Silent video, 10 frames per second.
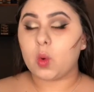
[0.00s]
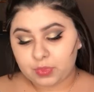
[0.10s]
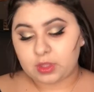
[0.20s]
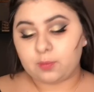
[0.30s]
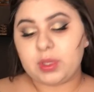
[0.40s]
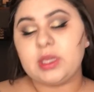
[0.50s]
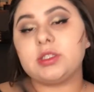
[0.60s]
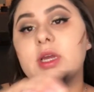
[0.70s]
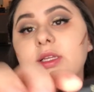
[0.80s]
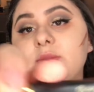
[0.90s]
The Beige
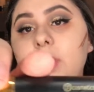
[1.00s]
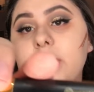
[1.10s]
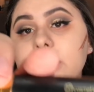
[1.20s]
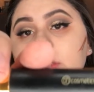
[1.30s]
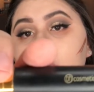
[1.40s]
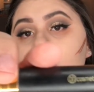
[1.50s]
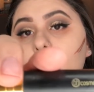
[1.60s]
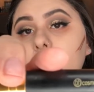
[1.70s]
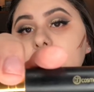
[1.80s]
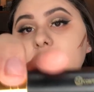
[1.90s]
Cosmetics
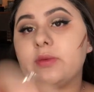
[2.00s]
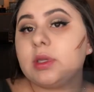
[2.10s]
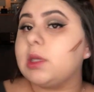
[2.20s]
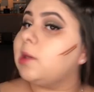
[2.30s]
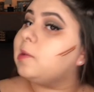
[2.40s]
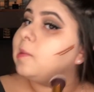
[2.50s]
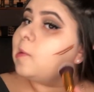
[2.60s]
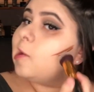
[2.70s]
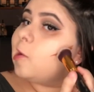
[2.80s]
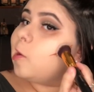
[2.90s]
117,
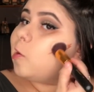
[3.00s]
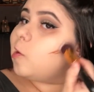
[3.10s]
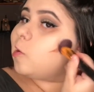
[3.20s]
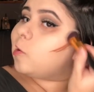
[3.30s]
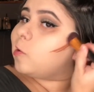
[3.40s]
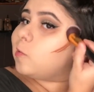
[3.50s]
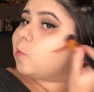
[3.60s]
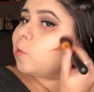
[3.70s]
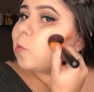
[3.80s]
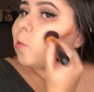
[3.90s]
and I am
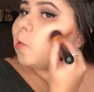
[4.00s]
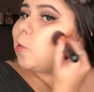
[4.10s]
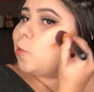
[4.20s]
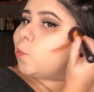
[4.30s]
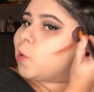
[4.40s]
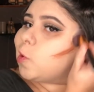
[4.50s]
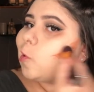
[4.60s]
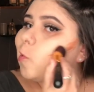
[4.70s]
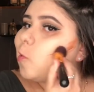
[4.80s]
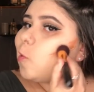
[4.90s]
just going to blend it.